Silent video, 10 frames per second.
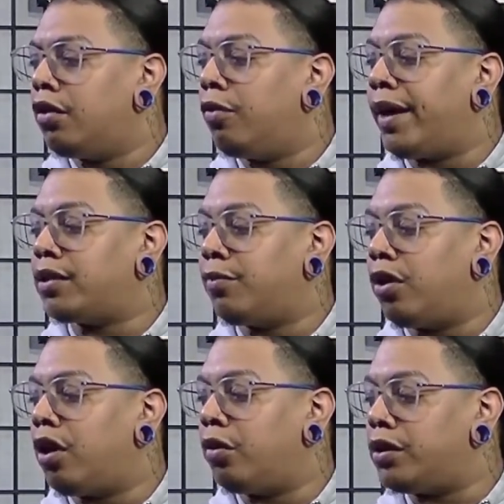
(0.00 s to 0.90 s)
Well, Max
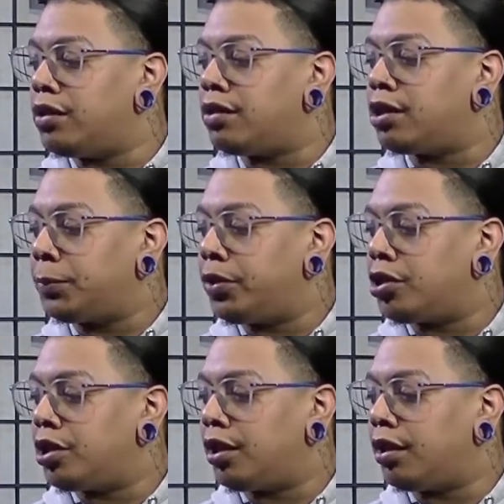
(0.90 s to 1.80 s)
Mara always is
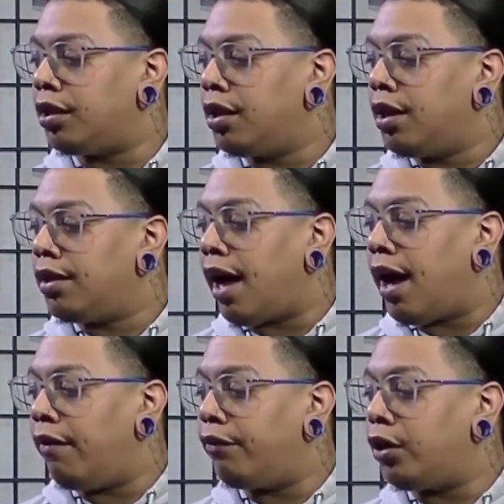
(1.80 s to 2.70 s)
pushing the
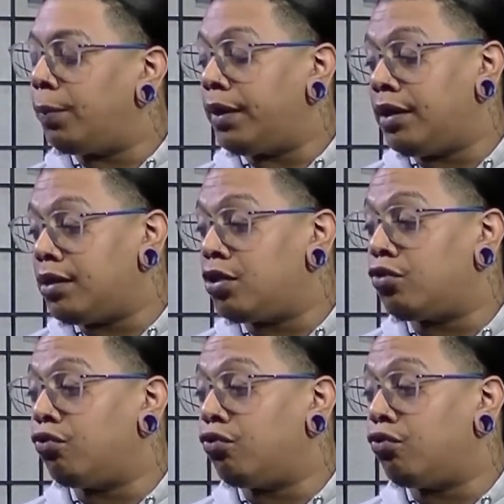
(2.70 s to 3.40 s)
envelope, and this is